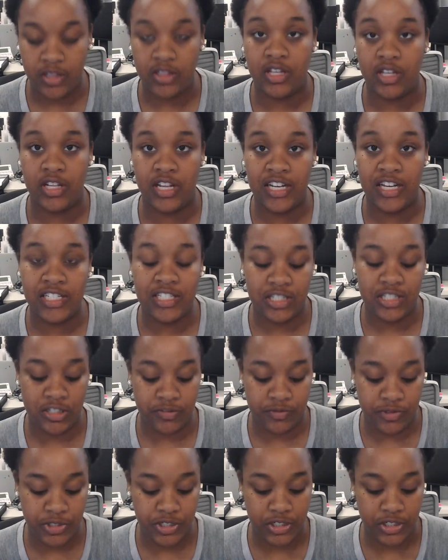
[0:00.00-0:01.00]
The last
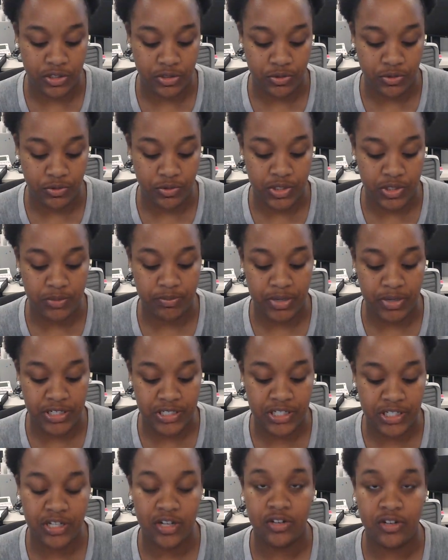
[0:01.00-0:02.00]
level includes
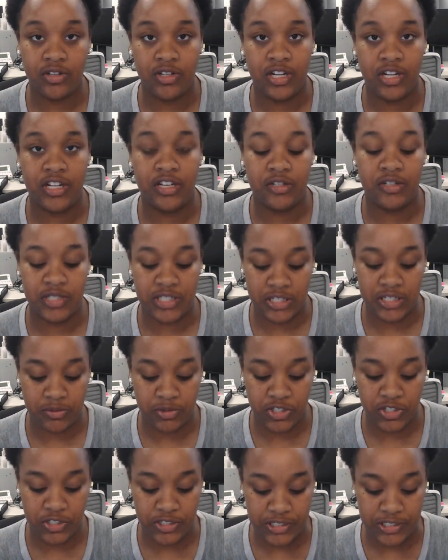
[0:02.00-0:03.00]
basic underlying
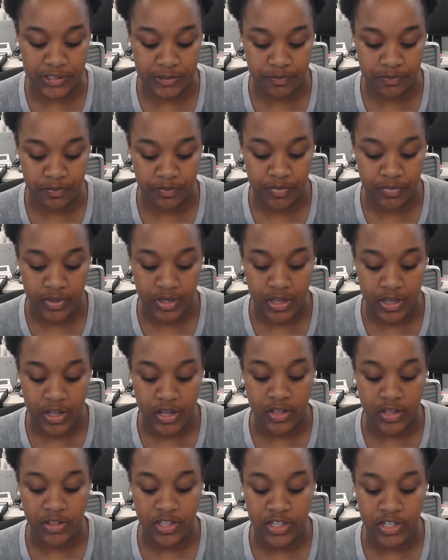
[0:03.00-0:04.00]
assumptions.
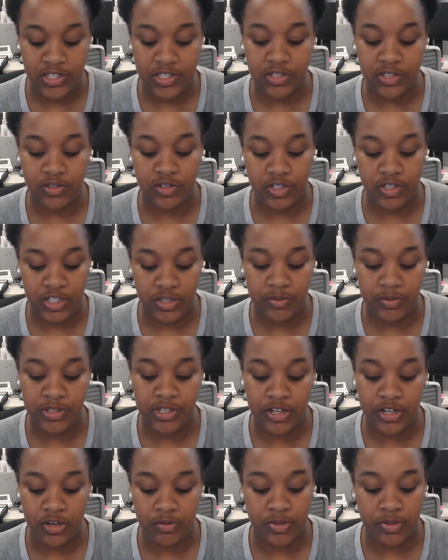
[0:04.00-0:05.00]
These are the
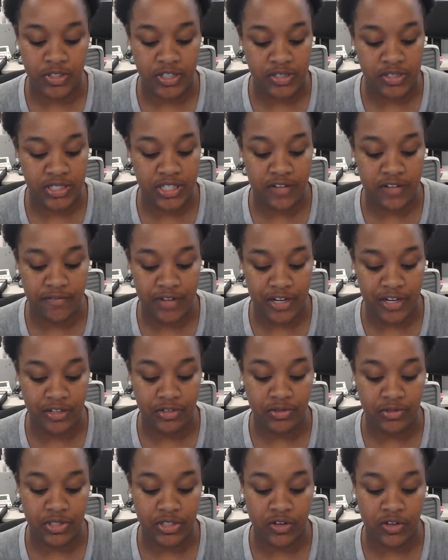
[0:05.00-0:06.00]
deeply held beliefs and
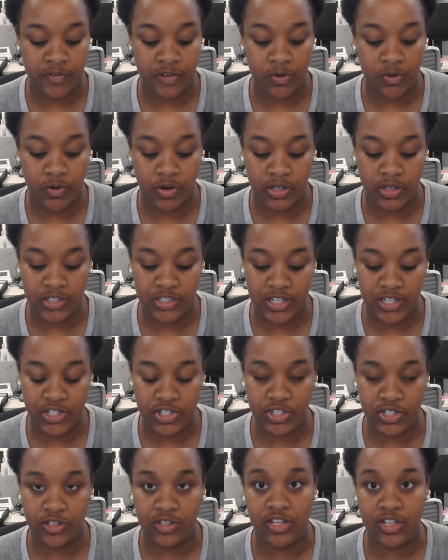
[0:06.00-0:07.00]
values of an
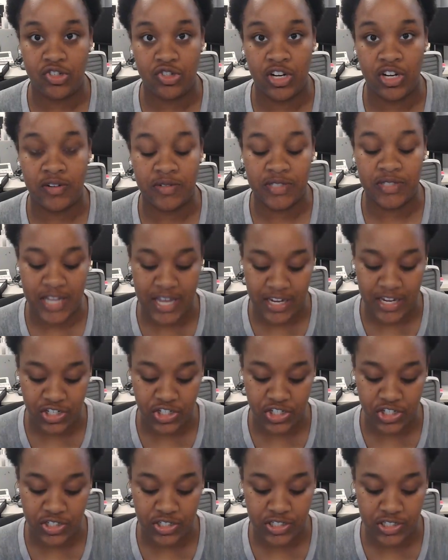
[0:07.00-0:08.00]
organization that drives
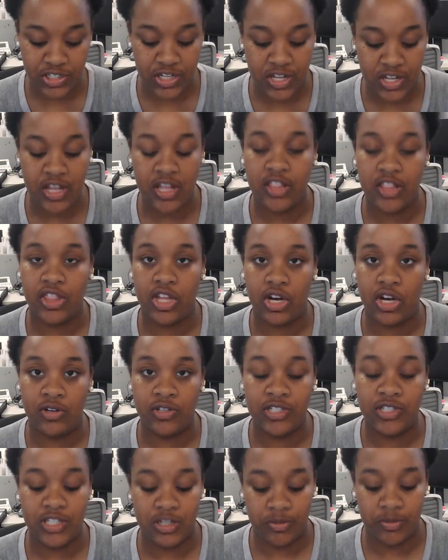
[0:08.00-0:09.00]
actions,
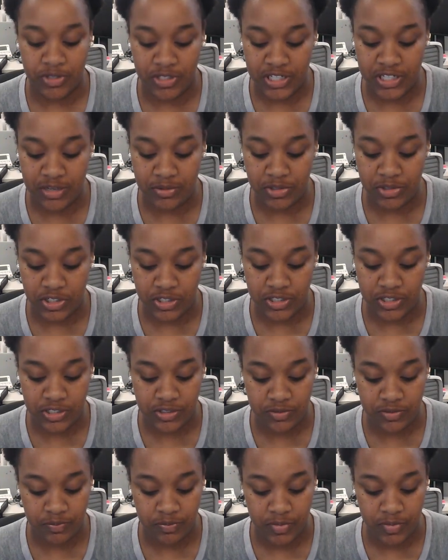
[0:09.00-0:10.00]
thoughts, and perceptions.
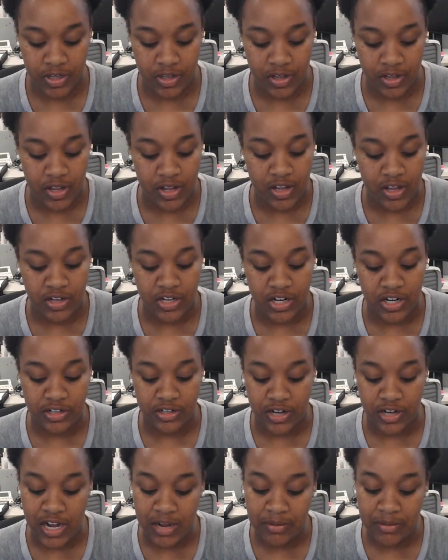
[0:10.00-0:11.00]

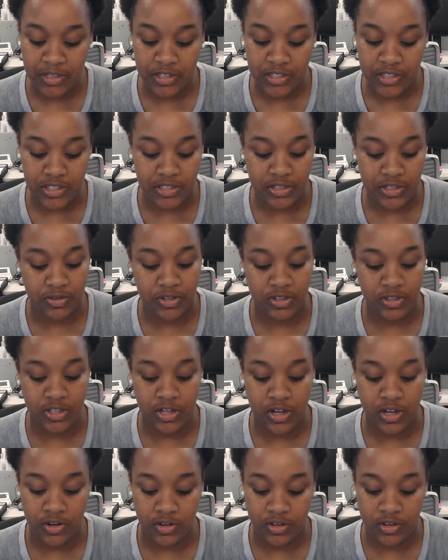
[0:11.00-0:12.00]
Dr. Hopkins noted
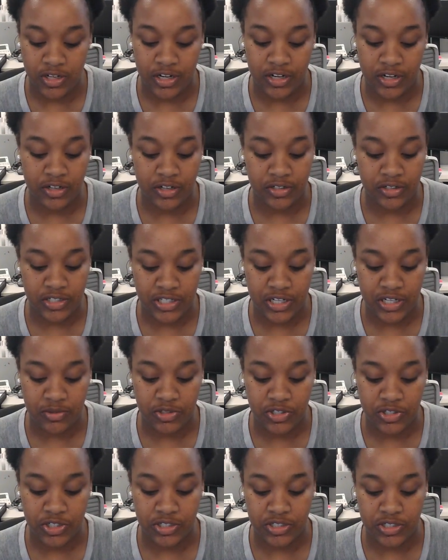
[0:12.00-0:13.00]
that underlying
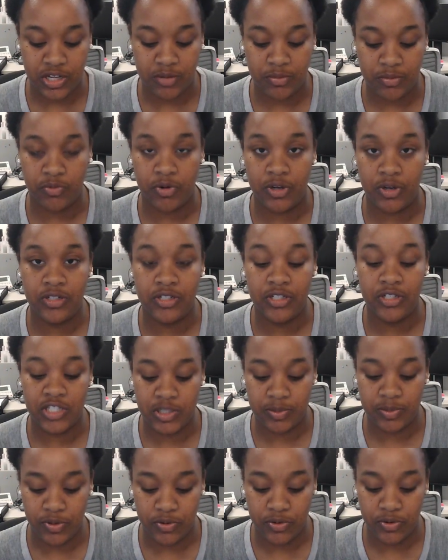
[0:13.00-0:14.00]
assumptions can be readily
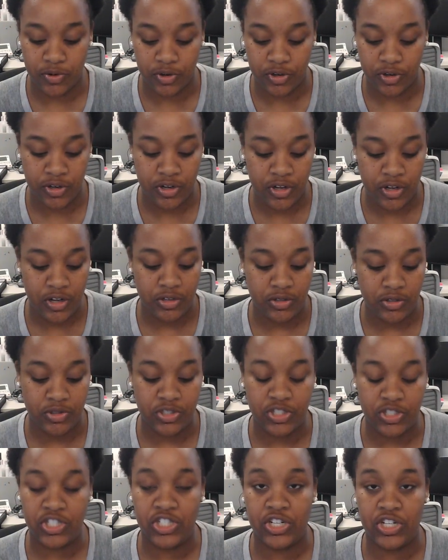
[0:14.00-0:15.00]
explored due
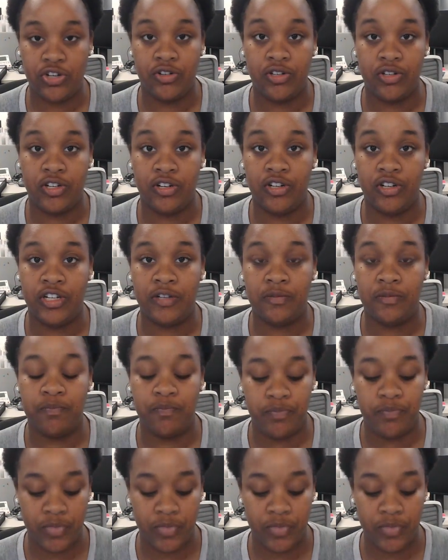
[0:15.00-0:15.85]
to shared learning.